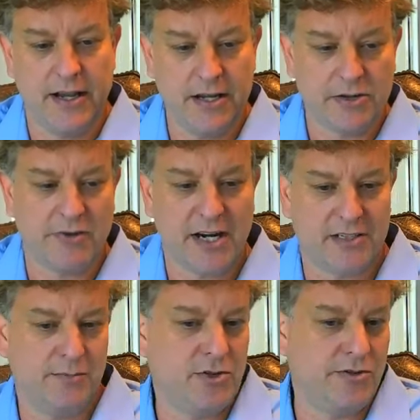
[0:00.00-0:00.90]

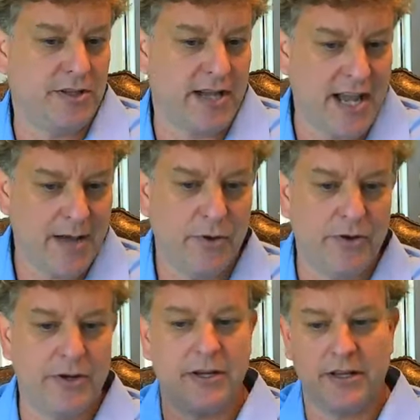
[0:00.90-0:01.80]
interaction between the
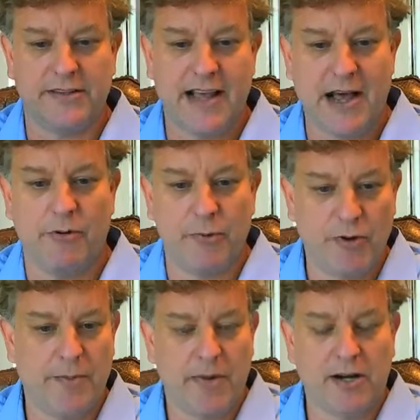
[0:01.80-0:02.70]
amyloid and the tau and
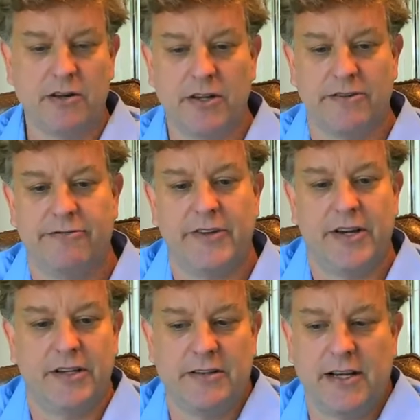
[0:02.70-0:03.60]
where microglia
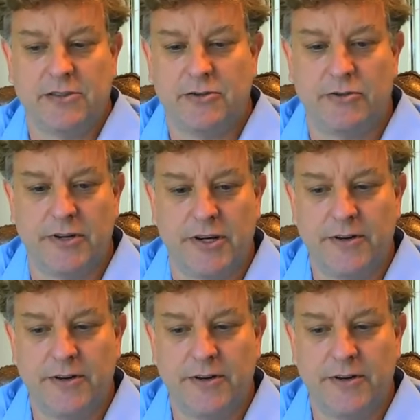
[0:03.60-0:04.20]
fit into that story.